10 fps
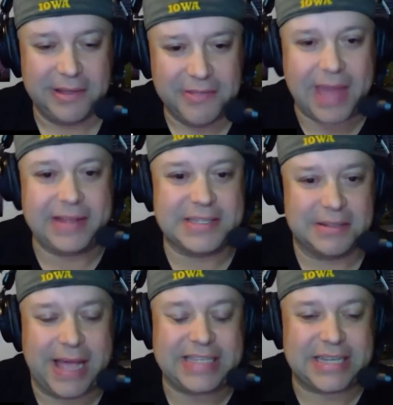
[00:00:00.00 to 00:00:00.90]
That is the
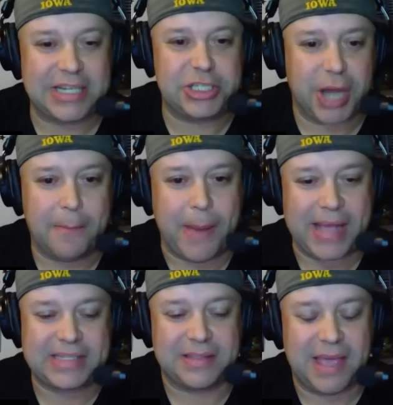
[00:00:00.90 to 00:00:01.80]
last touchdown
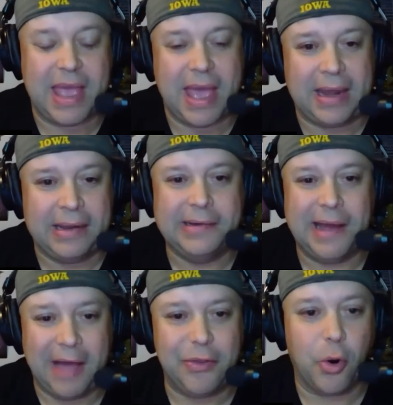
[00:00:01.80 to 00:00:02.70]
pass that they had
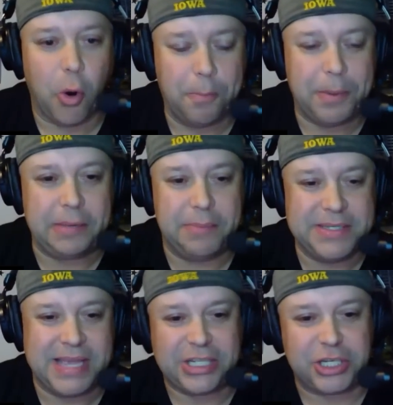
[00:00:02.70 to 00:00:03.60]
on their opening
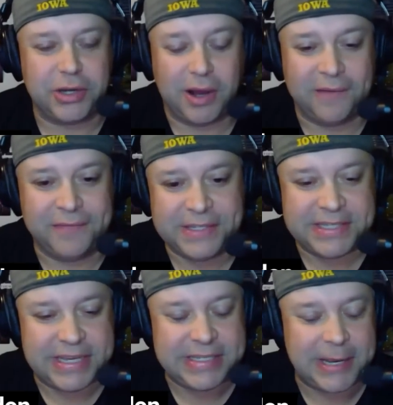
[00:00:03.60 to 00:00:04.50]
possession of the
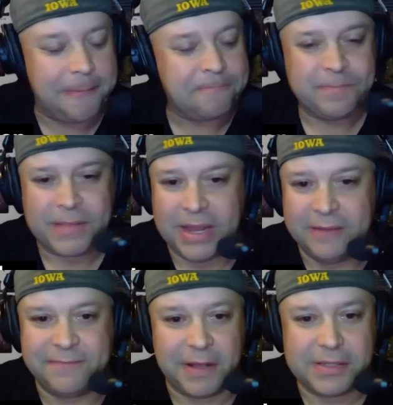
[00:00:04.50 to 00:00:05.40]
season, and
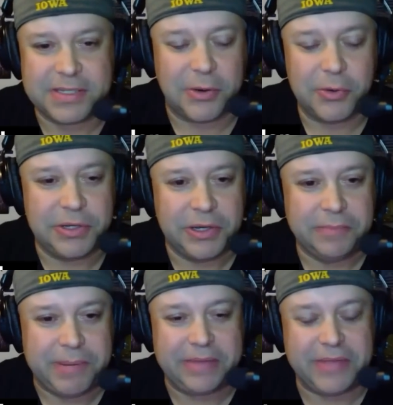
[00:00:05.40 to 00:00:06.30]
it felt so
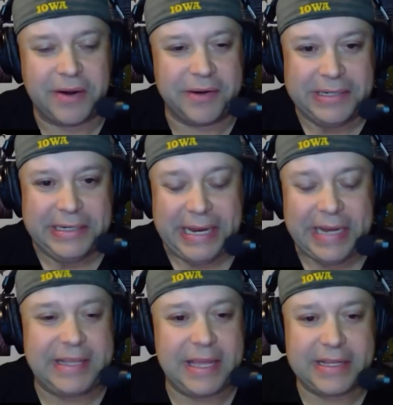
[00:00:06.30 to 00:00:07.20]
good. Being there
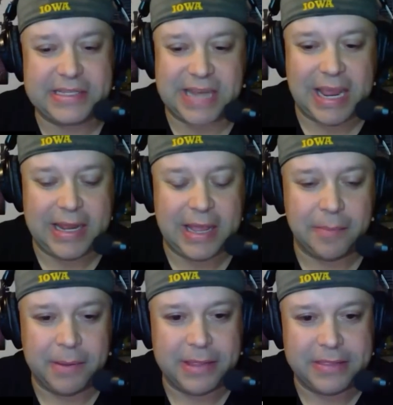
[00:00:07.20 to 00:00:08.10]
in Kinnick
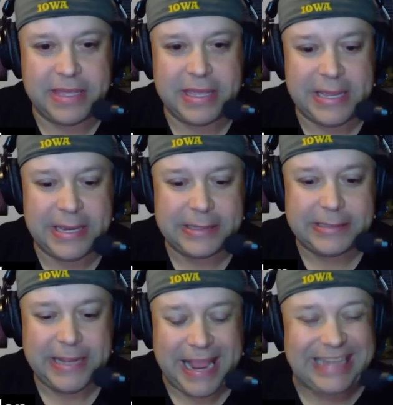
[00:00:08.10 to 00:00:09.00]
Stadium, the
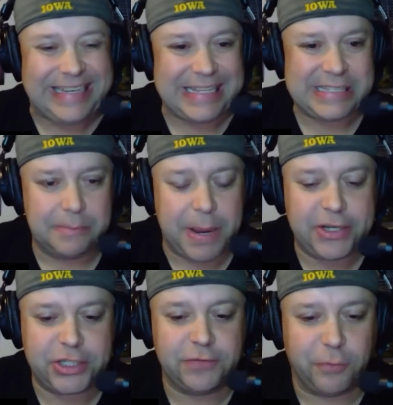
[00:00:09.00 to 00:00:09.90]

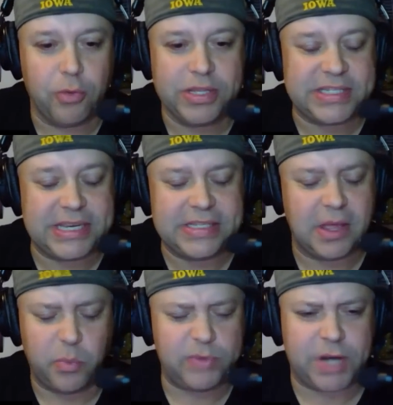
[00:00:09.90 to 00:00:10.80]
anticipation for the season
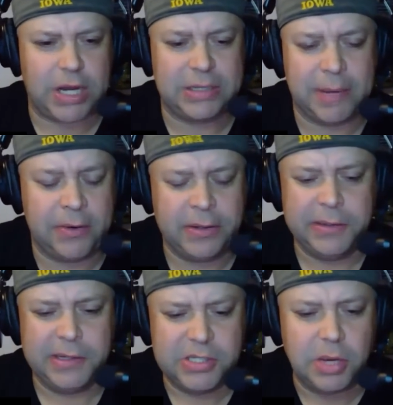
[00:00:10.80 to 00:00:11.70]
that we've talked about
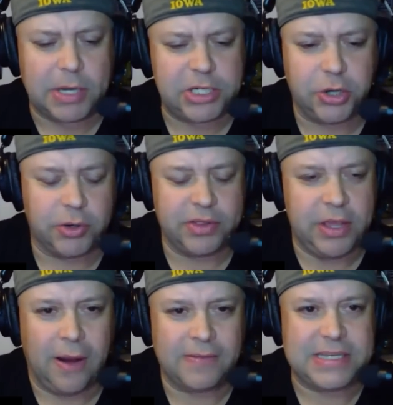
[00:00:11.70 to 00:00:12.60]
so much during
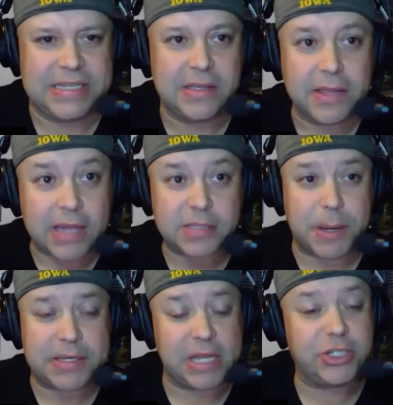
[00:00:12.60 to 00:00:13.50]
the offseason. The
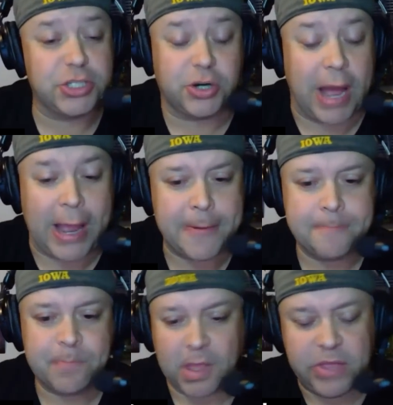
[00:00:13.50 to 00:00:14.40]
expectations are high.
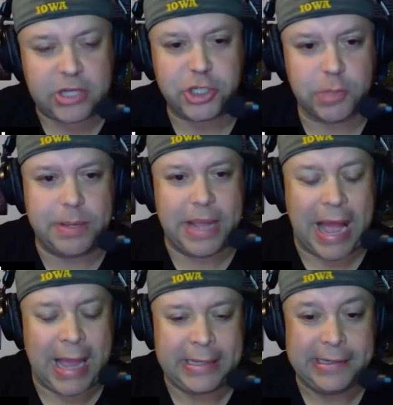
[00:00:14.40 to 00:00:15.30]
They should be
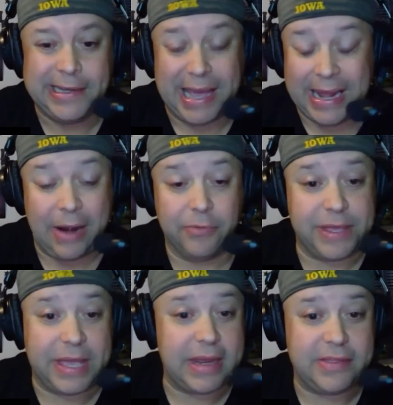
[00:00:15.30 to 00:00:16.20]
high, and I don't
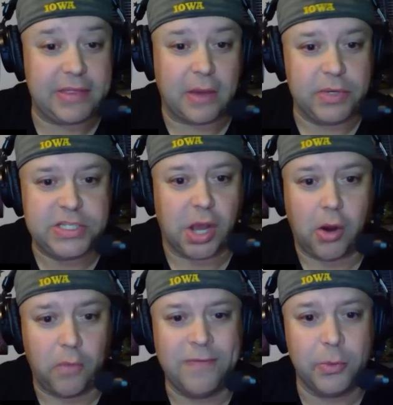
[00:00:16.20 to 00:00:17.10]
think anything that we saw
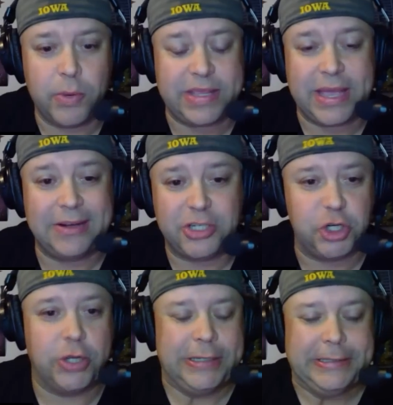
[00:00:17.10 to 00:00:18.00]
over the weekend
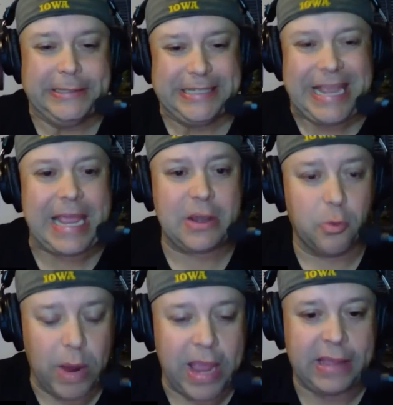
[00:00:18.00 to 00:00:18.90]
should take
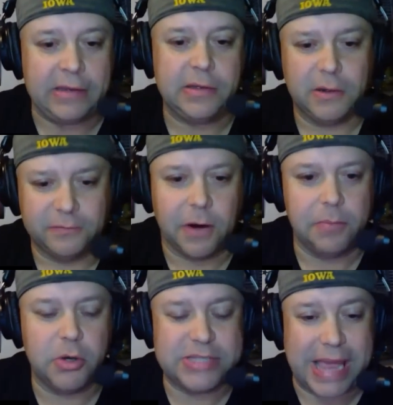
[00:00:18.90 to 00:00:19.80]
away from
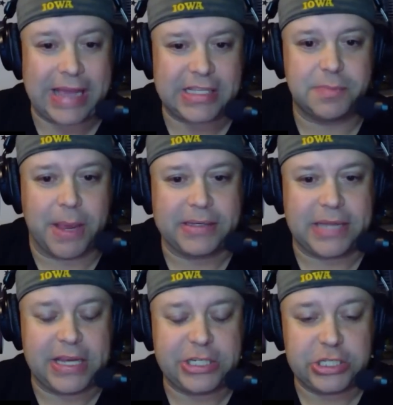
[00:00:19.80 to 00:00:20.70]
those
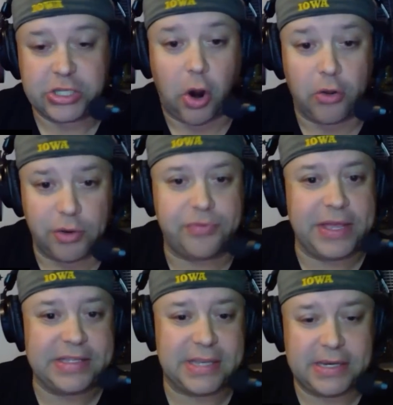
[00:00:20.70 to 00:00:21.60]
expectations. Are there
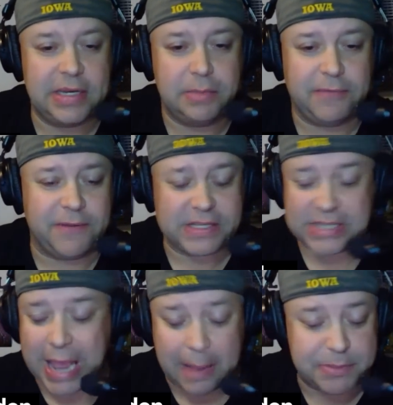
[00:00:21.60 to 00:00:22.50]
things that need to be
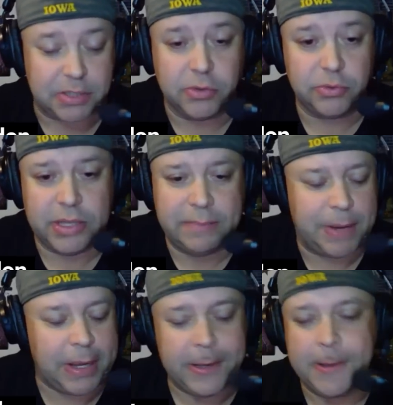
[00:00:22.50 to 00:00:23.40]
fixed? Absolutely,
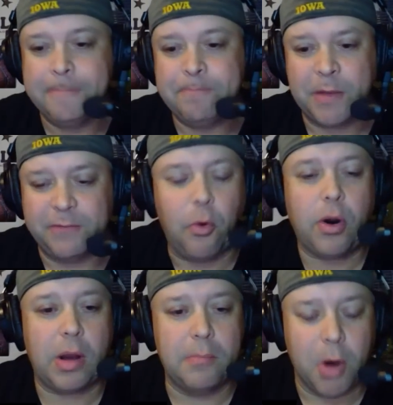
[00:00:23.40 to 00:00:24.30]
but
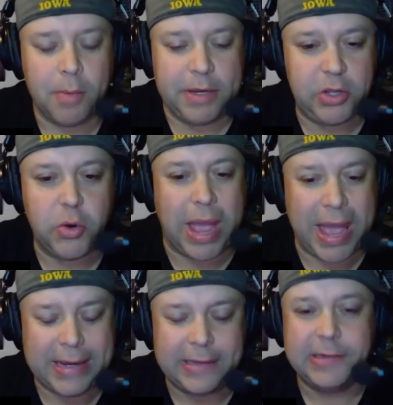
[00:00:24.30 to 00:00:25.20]
for a moment, you
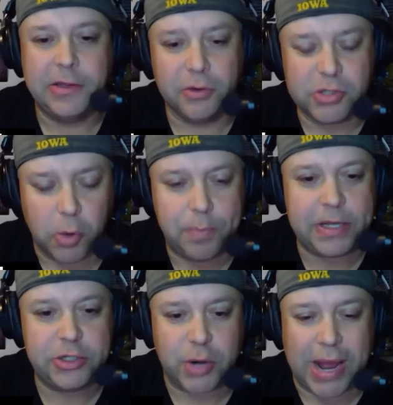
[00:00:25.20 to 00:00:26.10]
had those
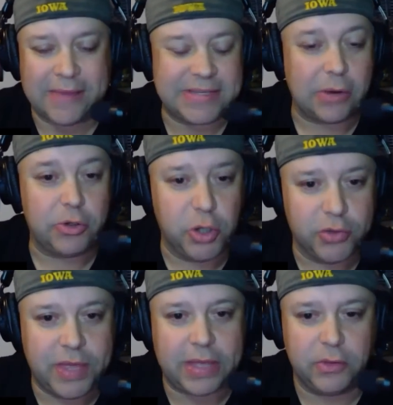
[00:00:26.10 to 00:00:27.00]
opening drives, how
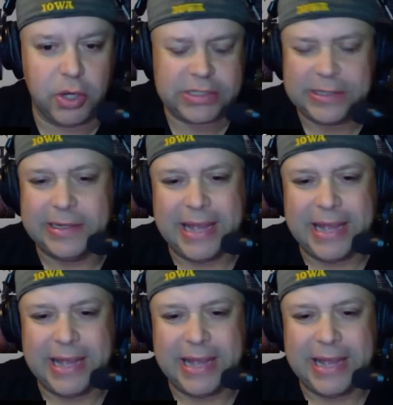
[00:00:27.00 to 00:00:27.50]
good they looked.